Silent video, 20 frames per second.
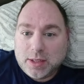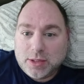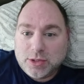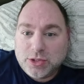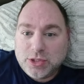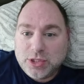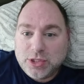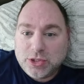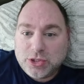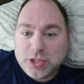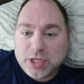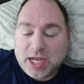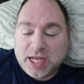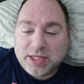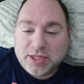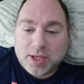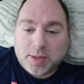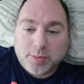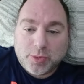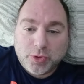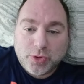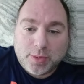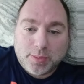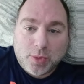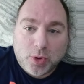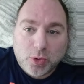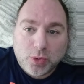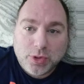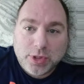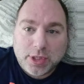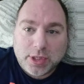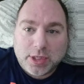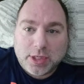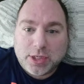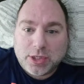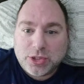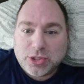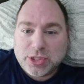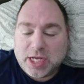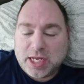She she had double
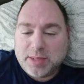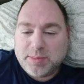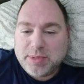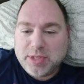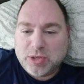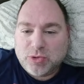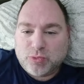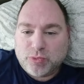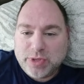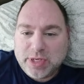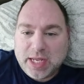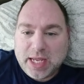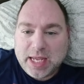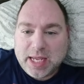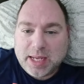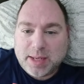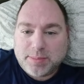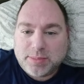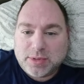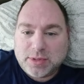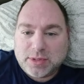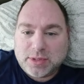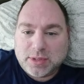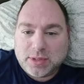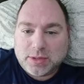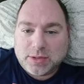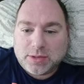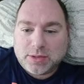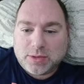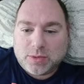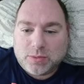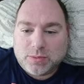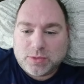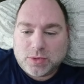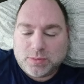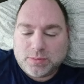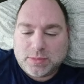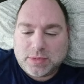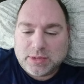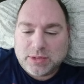pneumonia. She had to be in rehab to to
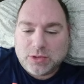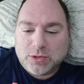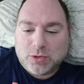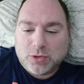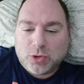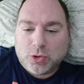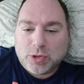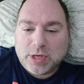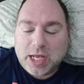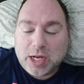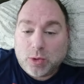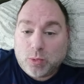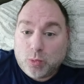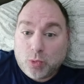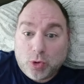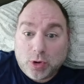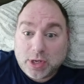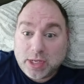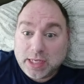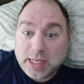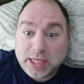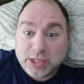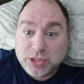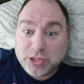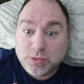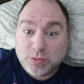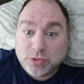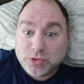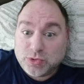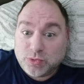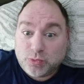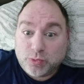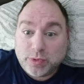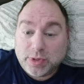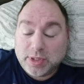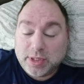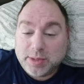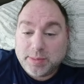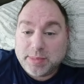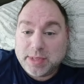to, to you know learn how to walk again. She was in
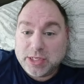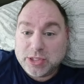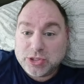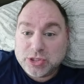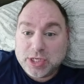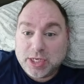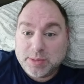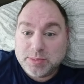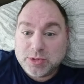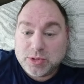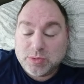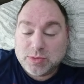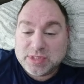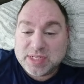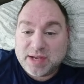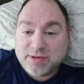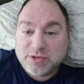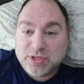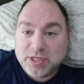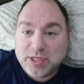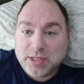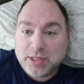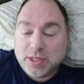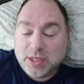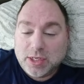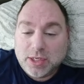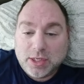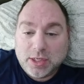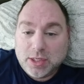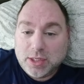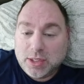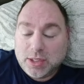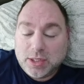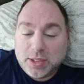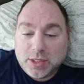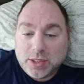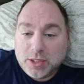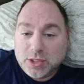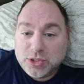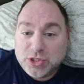really bad shape. She was she
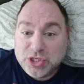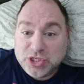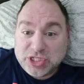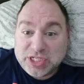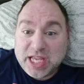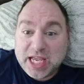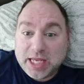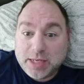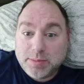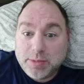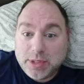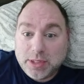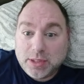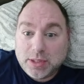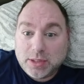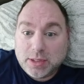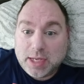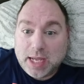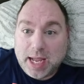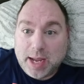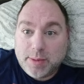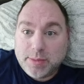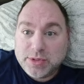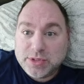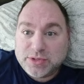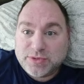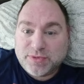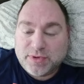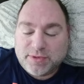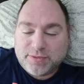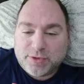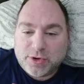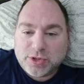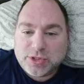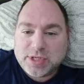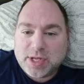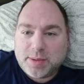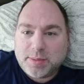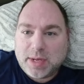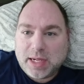she scared me. I was for the
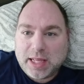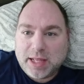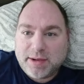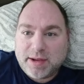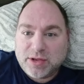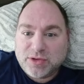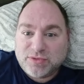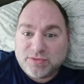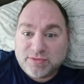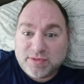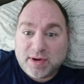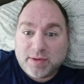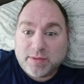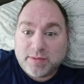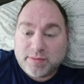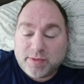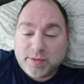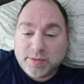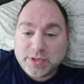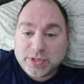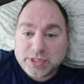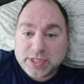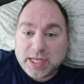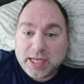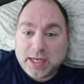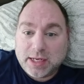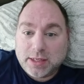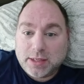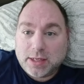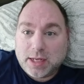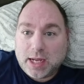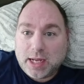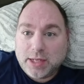first time in my life, I was very very scared.